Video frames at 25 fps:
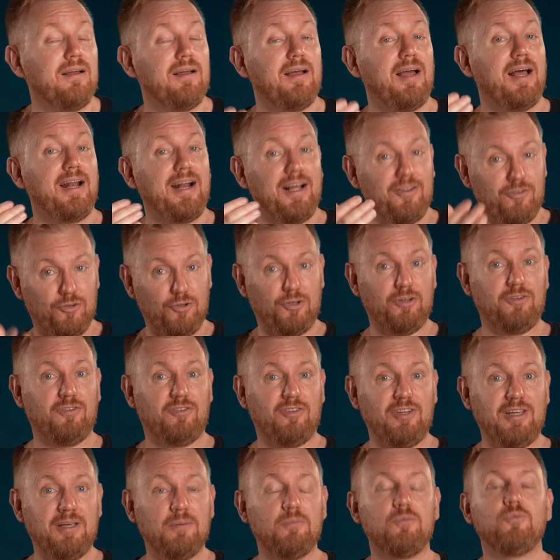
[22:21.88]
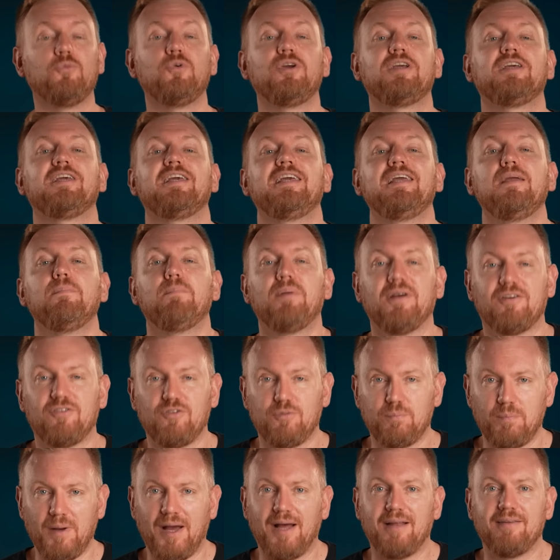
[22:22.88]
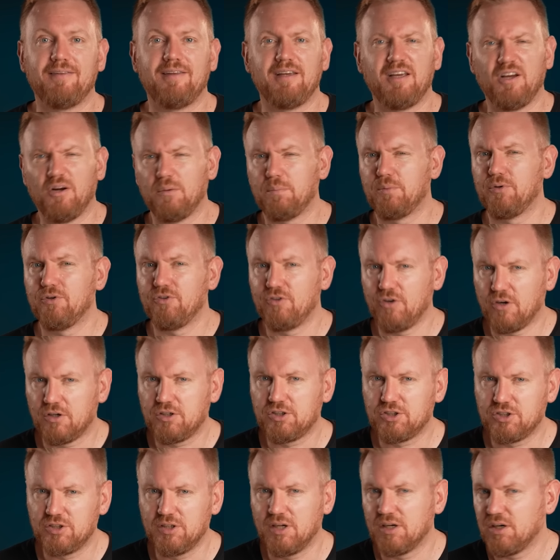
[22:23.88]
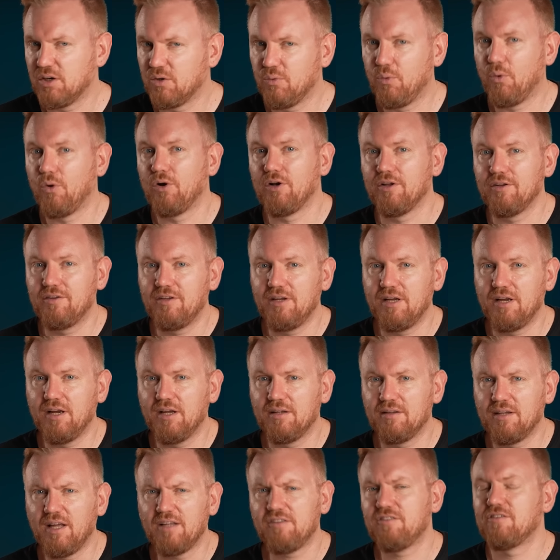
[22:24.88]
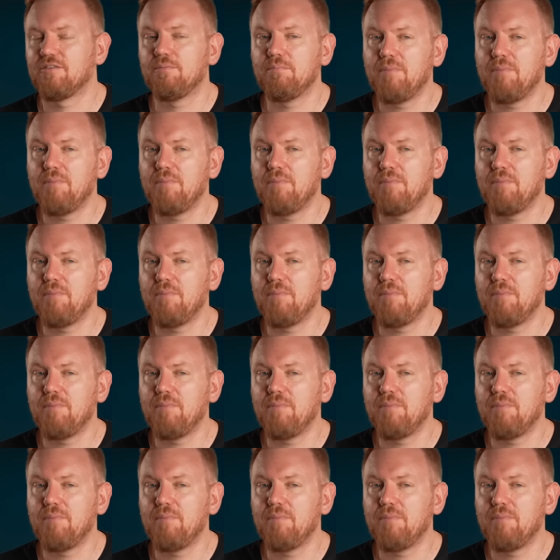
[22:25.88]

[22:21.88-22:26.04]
And as you can see, we keep expanding our production and quality, and that's